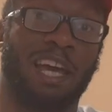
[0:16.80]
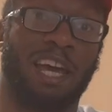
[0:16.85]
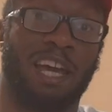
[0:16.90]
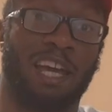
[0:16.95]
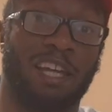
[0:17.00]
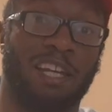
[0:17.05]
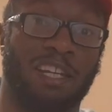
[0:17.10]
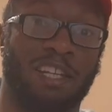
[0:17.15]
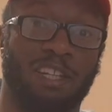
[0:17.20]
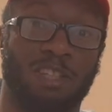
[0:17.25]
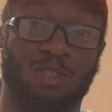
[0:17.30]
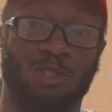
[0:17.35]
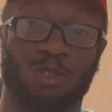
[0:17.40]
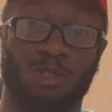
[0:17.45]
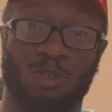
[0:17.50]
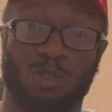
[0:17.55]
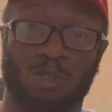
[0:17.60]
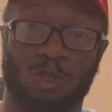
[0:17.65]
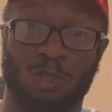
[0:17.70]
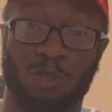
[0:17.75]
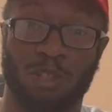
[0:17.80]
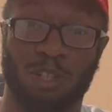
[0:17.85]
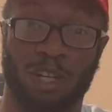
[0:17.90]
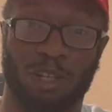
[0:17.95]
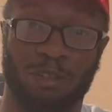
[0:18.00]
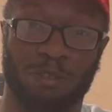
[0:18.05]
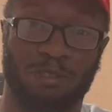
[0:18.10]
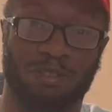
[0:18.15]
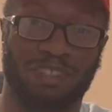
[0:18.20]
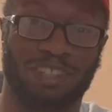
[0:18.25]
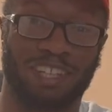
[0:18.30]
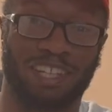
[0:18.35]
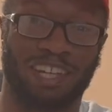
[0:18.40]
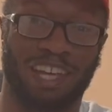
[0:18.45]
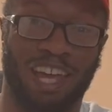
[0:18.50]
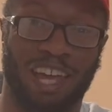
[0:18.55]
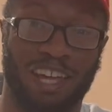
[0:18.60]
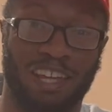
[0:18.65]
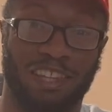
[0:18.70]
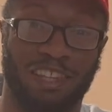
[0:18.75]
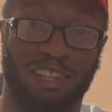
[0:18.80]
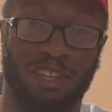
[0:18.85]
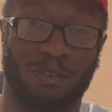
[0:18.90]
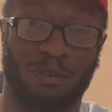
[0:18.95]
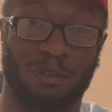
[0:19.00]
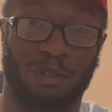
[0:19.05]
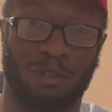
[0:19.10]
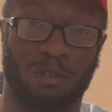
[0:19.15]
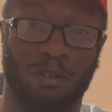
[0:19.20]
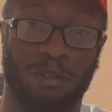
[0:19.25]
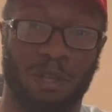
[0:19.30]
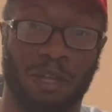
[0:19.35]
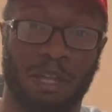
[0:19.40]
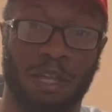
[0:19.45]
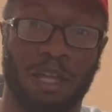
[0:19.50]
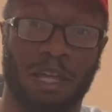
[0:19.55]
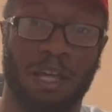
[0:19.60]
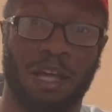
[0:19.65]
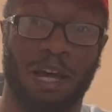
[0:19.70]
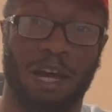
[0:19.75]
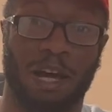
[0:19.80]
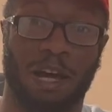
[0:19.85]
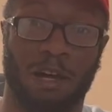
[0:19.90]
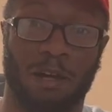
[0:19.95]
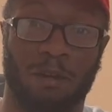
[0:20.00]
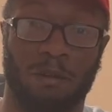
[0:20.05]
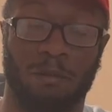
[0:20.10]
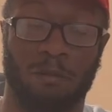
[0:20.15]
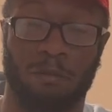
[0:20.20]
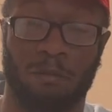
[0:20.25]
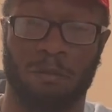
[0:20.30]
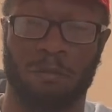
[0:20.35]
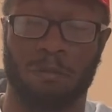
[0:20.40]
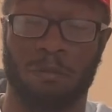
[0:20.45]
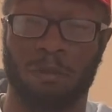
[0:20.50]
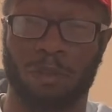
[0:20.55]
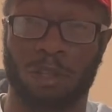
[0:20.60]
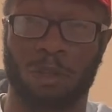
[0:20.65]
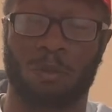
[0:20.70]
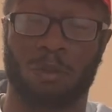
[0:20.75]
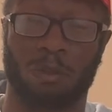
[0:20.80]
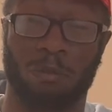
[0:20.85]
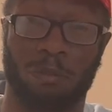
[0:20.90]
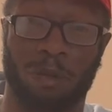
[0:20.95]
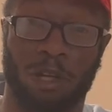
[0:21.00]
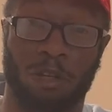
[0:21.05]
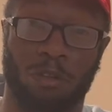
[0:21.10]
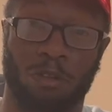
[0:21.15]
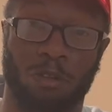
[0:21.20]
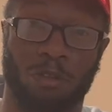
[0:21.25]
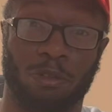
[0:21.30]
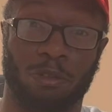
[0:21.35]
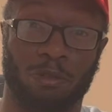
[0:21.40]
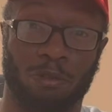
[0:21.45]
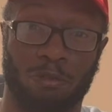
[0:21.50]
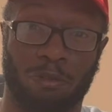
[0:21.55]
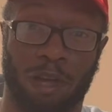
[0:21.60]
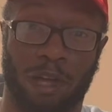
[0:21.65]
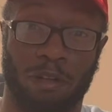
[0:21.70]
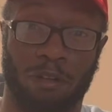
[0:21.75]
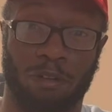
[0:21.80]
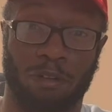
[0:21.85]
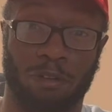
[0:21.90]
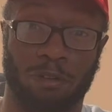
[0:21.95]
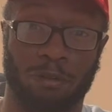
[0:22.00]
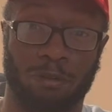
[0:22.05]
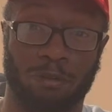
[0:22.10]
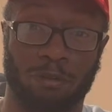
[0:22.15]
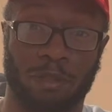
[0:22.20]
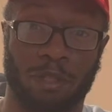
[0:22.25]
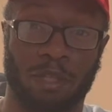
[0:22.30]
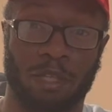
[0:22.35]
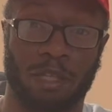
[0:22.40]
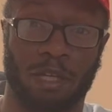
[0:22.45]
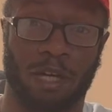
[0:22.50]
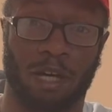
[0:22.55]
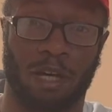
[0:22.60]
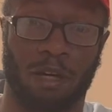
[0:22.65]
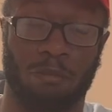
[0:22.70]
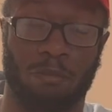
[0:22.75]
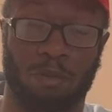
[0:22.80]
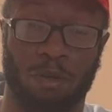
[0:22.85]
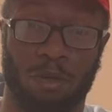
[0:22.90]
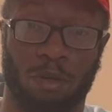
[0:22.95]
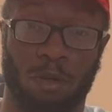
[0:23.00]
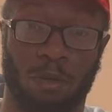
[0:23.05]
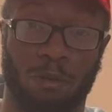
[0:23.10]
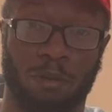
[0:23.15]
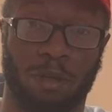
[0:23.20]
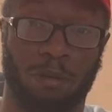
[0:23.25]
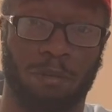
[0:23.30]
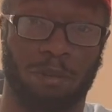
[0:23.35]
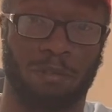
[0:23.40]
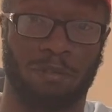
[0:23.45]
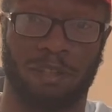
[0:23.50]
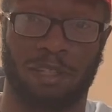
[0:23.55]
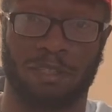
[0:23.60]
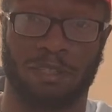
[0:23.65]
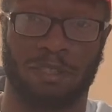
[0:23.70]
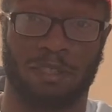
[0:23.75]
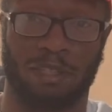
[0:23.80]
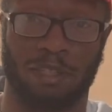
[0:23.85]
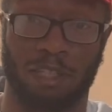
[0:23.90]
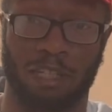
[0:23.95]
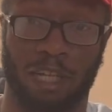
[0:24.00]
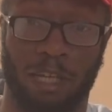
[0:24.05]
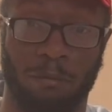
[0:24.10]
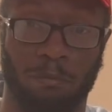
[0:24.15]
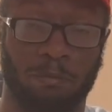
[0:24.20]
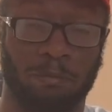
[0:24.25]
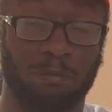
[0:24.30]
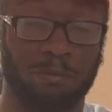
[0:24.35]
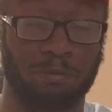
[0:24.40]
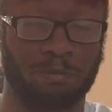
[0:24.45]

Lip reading: and his True Love, the Head uh, Liquid Metal Radical Pro. I believe that's the name.